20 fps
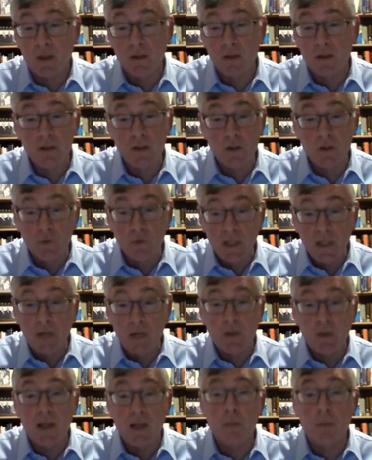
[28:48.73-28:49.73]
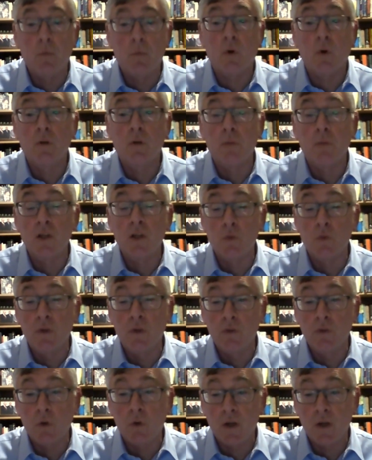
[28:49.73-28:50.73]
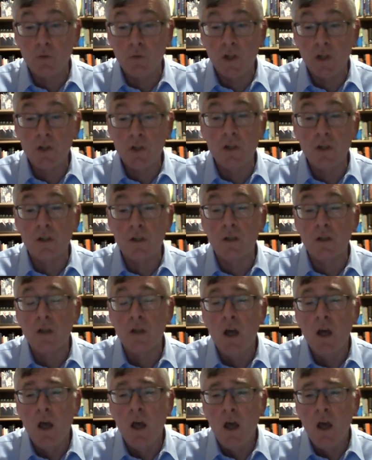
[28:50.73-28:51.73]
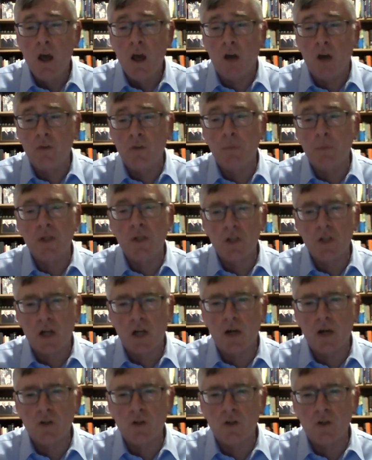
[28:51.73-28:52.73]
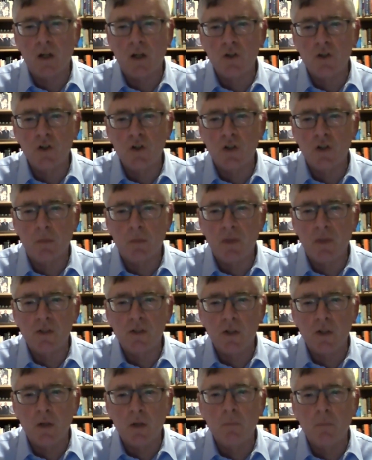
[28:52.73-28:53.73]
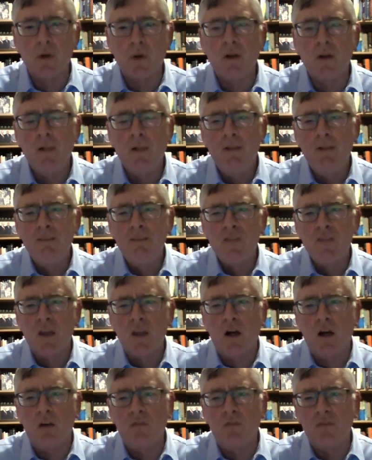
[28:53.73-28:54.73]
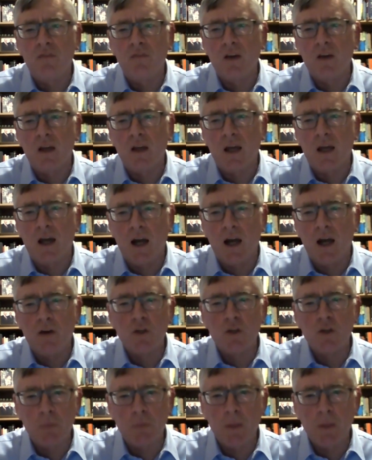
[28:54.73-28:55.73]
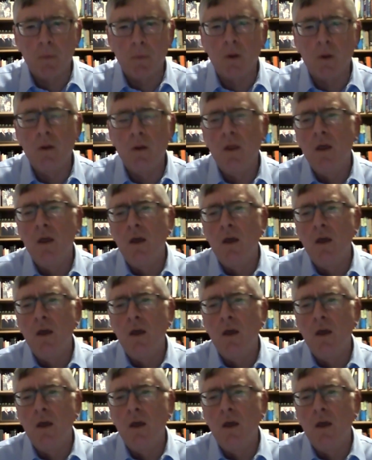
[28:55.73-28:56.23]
This is really, really important because one of the great richnesses of the British-Irish relationship is the number of Irish people